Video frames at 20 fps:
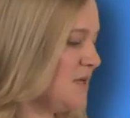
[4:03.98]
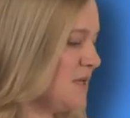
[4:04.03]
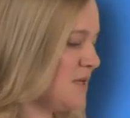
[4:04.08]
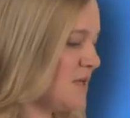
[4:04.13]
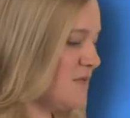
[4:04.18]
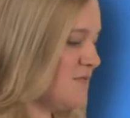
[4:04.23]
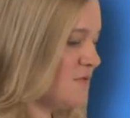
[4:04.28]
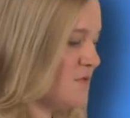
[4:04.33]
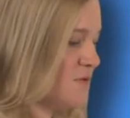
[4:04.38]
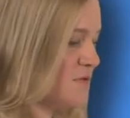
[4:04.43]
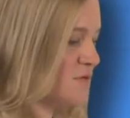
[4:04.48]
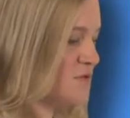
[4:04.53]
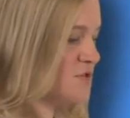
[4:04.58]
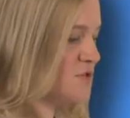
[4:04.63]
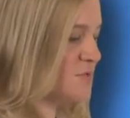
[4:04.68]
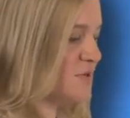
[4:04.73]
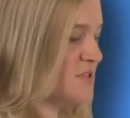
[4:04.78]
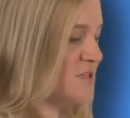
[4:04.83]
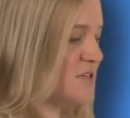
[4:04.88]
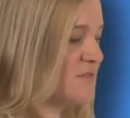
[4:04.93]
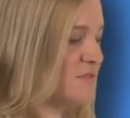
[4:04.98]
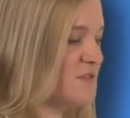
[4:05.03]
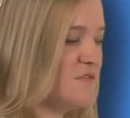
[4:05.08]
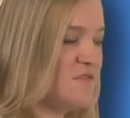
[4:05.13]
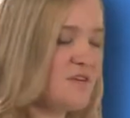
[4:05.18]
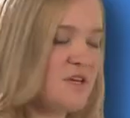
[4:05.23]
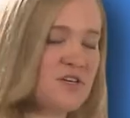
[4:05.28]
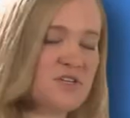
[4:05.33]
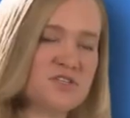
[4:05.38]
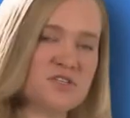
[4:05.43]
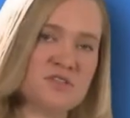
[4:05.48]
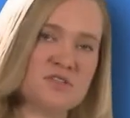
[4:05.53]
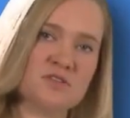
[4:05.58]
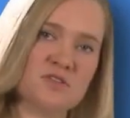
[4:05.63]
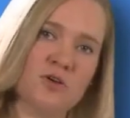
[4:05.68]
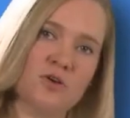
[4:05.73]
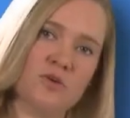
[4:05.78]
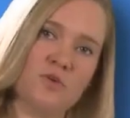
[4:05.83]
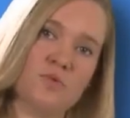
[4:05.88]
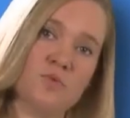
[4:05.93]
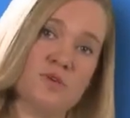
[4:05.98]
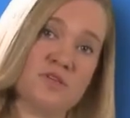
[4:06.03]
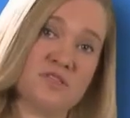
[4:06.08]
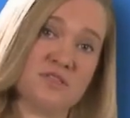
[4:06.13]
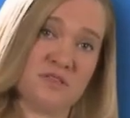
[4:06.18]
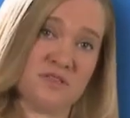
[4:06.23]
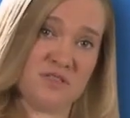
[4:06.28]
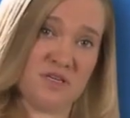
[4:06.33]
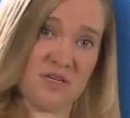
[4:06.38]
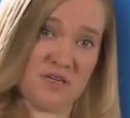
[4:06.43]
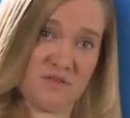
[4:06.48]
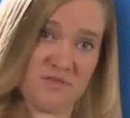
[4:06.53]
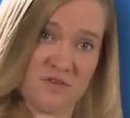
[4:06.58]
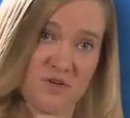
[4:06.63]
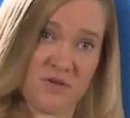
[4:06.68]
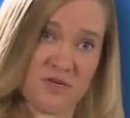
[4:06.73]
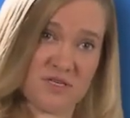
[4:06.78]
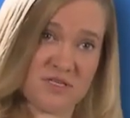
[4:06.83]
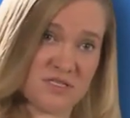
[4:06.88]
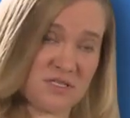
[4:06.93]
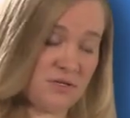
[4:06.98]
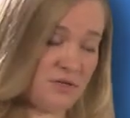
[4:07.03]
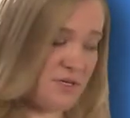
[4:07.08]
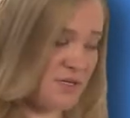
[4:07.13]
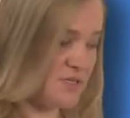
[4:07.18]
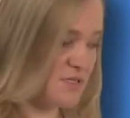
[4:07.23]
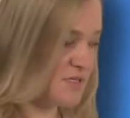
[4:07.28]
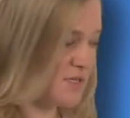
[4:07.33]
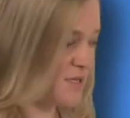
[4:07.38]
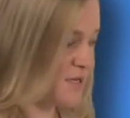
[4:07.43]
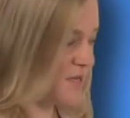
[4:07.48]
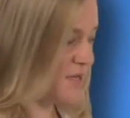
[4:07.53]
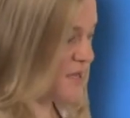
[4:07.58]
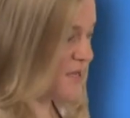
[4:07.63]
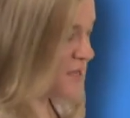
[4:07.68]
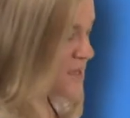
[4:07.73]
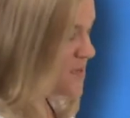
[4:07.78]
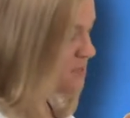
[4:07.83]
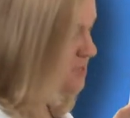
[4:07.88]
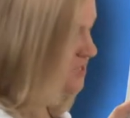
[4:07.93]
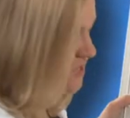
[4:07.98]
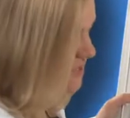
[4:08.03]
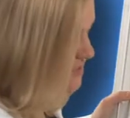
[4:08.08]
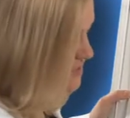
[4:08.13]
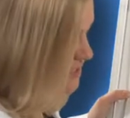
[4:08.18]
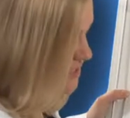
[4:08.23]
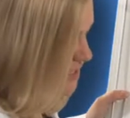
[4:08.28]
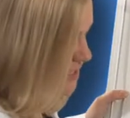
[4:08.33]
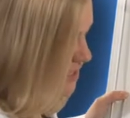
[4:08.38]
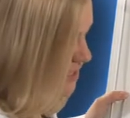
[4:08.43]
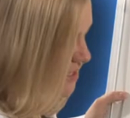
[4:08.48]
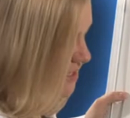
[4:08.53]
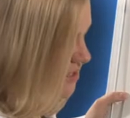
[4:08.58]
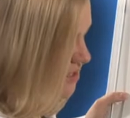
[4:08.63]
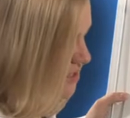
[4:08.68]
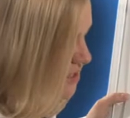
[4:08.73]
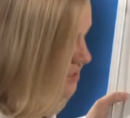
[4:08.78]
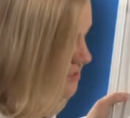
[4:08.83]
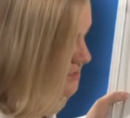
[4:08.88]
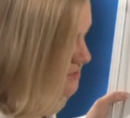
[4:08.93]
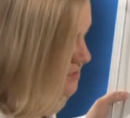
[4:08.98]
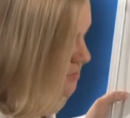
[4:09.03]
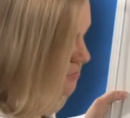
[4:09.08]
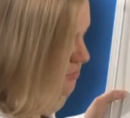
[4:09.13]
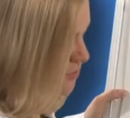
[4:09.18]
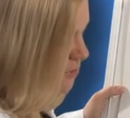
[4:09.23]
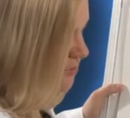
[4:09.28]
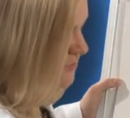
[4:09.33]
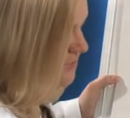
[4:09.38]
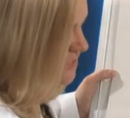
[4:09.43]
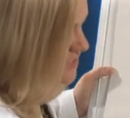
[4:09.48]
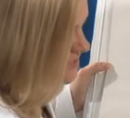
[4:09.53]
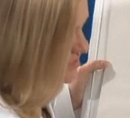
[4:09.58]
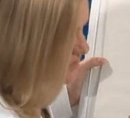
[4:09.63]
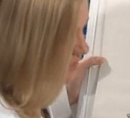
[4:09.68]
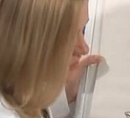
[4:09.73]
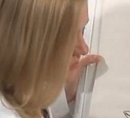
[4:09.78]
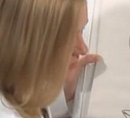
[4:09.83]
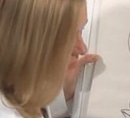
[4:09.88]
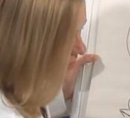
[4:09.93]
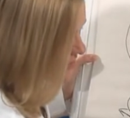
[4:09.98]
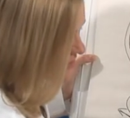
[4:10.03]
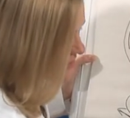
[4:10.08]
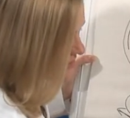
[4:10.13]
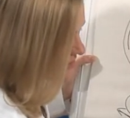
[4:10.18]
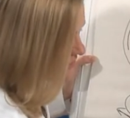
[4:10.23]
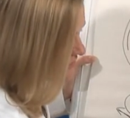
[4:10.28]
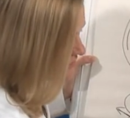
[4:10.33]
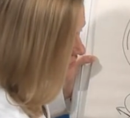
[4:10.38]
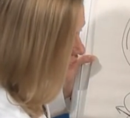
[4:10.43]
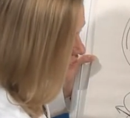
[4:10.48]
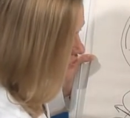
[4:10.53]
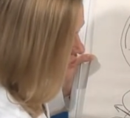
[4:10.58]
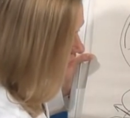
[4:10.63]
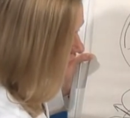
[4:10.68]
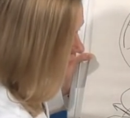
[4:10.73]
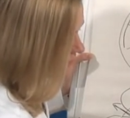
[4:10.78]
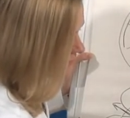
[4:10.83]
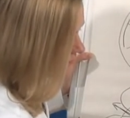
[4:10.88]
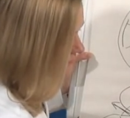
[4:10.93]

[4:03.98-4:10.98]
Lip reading: Even though this risk of infection is low, we still take it very seriously because it can cause a permanent decrease in vision.